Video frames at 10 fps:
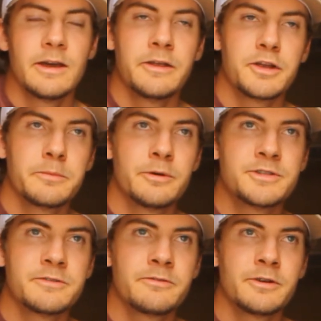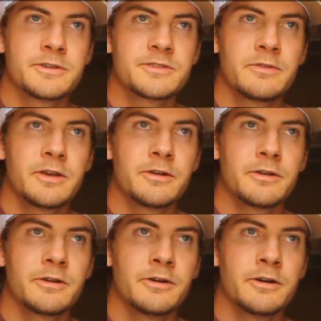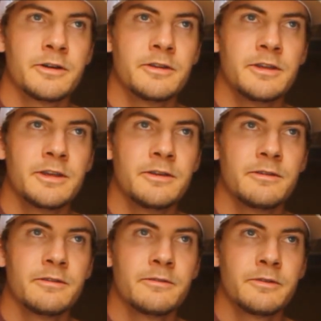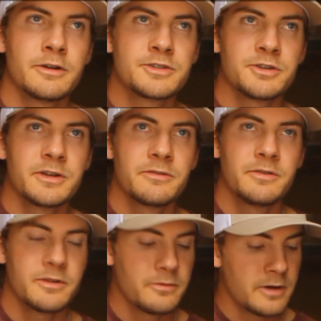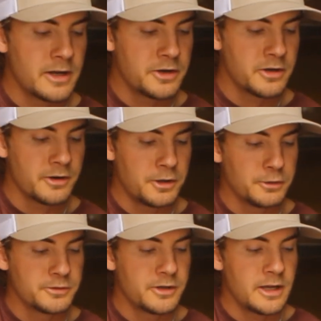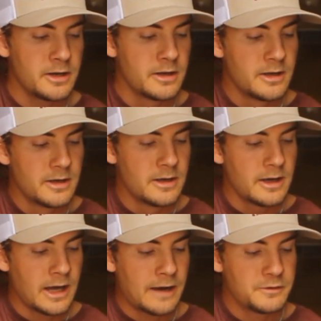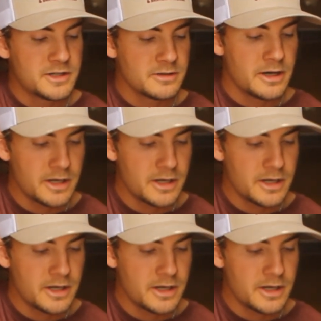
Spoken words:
and you're gonna put your first finger on the 1st string, 5th fret, and you're going to alternate. After you slide